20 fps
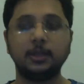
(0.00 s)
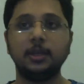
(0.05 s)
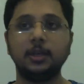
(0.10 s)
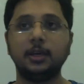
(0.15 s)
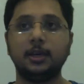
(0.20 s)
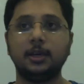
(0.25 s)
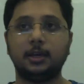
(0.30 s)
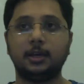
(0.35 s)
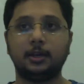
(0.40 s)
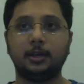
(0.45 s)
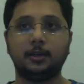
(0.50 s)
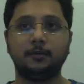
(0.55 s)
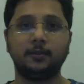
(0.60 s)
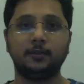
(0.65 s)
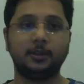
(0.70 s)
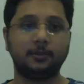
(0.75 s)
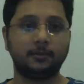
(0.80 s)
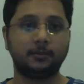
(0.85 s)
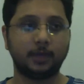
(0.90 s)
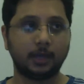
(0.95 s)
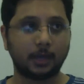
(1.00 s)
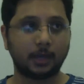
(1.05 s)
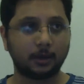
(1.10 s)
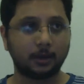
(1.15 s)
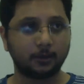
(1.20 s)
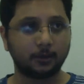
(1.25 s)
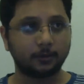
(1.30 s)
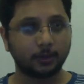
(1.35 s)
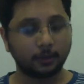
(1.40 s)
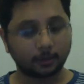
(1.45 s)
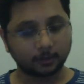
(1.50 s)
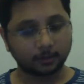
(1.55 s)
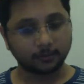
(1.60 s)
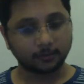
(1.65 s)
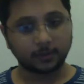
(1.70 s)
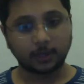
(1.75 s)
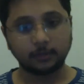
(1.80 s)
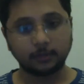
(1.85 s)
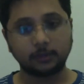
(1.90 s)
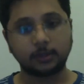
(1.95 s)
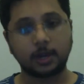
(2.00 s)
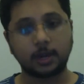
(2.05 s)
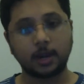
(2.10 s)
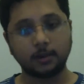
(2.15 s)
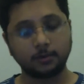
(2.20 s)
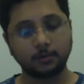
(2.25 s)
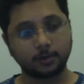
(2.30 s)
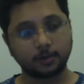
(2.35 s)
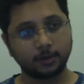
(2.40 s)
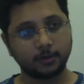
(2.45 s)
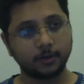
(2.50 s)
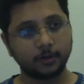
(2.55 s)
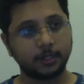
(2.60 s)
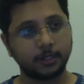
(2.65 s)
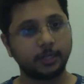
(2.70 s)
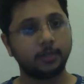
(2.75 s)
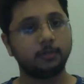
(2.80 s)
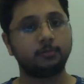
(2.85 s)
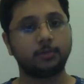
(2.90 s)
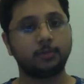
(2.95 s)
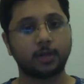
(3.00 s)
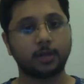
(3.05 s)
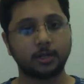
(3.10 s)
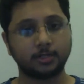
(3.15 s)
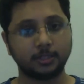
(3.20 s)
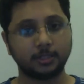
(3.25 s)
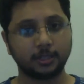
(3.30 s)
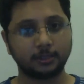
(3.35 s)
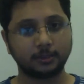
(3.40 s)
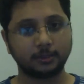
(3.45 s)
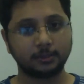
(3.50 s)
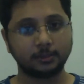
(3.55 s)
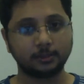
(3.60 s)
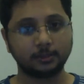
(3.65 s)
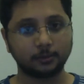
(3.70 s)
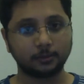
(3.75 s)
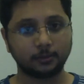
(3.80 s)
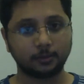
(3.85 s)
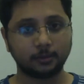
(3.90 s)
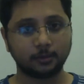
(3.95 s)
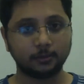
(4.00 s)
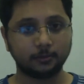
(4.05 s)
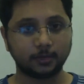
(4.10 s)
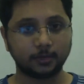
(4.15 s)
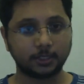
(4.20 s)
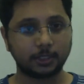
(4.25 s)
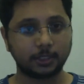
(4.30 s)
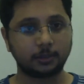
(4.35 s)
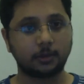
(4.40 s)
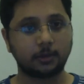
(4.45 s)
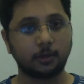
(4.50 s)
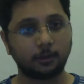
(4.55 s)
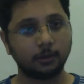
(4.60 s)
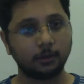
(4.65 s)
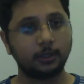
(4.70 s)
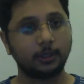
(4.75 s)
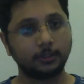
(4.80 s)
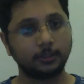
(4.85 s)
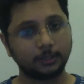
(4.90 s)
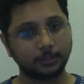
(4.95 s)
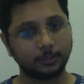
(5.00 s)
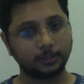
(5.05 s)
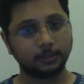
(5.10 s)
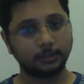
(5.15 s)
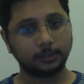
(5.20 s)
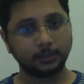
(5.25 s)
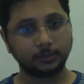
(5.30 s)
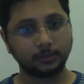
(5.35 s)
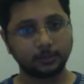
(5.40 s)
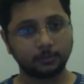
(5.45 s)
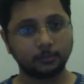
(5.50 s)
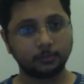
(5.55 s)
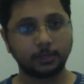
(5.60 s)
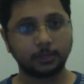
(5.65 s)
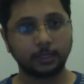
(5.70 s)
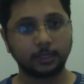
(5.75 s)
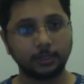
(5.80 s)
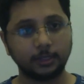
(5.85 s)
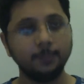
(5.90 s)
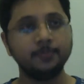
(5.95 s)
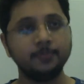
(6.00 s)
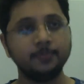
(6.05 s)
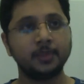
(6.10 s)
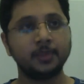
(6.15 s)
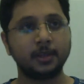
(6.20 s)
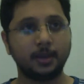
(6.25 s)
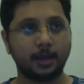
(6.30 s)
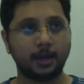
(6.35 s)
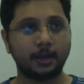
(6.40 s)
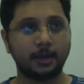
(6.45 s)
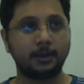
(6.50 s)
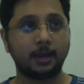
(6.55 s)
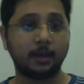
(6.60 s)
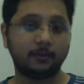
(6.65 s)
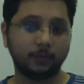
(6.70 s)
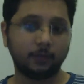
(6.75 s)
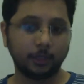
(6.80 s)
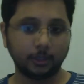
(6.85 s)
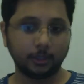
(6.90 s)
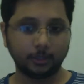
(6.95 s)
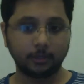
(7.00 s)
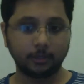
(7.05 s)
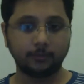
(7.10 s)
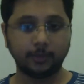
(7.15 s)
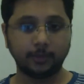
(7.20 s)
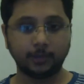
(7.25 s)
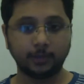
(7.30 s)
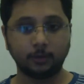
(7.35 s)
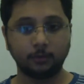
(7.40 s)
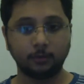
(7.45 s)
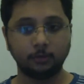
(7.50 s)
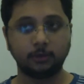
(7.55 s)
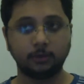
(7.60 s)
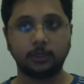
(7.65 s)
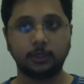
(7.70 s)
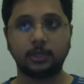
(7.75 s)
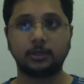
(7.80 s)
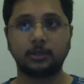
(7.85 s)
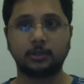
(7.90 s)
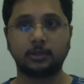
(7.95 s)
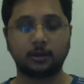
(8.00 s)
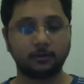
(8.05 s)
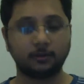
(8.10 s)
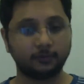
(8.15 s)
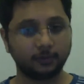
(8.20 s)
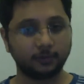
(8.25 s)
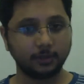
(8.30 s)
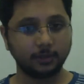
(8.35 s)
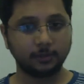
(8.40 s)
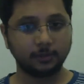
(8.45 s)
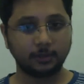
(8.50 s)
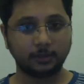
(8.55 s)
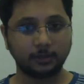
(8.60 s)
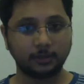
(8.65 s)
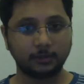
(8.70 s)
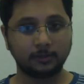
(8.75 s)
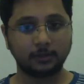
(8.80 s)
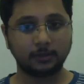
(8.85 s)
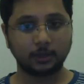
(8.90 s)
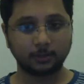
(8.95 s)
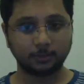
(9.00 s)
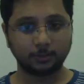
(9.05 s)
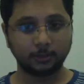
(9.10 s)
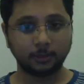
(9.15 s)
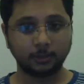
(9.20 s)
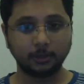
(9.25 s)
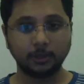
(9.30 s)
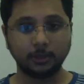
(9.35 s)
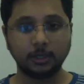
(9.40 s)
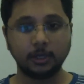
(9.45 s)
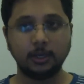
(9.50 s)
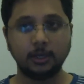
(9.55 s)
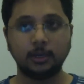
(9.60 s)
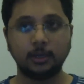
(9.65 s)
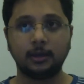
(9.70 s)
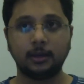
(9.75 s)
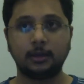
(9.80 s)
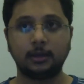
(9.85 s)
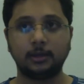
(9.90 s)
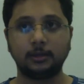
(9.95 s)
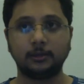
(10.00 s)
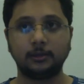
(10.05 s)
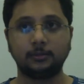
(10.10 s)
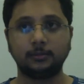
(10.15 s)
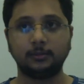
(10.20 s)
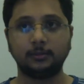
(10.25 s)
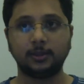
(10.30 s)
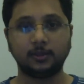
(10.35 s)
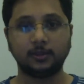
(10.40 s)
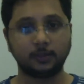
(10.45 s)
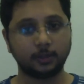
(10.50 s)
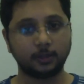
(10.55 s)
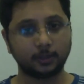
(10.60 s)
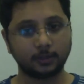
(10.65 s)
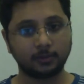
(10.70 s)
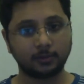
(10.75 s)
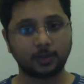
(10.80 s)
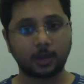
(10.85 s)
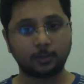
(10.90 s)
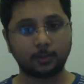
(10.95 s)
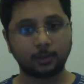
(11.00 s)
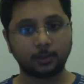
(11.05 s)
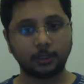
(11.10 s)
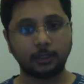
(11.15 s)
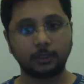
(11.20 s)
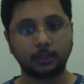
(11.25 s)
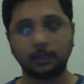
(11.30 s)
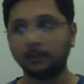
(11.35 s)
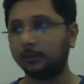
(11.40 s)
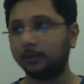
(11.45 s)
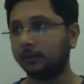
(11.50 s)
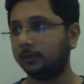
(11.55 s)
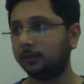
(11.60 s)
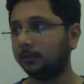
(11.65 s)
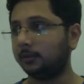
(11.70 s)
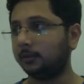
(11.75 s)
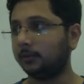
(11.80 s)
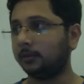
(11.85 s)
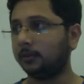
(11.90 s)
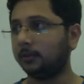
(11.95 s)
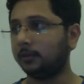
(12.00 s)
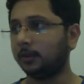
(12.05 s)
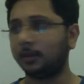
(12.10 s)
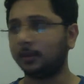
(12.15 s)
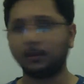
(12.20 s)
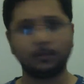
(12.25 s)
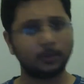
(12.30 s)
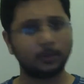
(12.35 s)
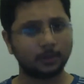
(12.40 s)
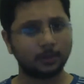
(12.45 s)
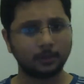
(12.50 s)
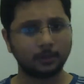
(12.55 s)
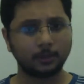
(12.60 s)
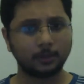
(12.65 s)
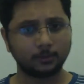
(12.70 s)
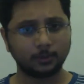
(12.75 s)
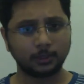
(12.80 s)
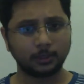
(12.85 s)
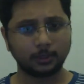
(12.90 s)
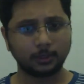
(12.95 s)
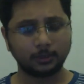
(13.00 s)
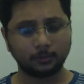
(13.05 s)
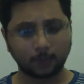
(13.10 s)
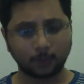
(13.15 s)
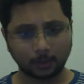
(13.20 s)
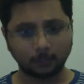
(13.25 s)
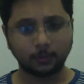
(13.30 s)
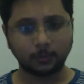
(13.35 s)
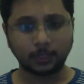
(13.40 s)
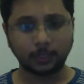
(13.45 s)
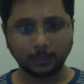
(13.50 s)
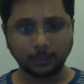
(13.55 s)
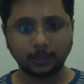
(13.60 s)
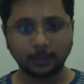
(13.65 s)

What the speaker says: We have a lot of other Android related projects and so on, which are all under this umbrella. And every year we hold a conference in Singapore. This year it's happening within 1 week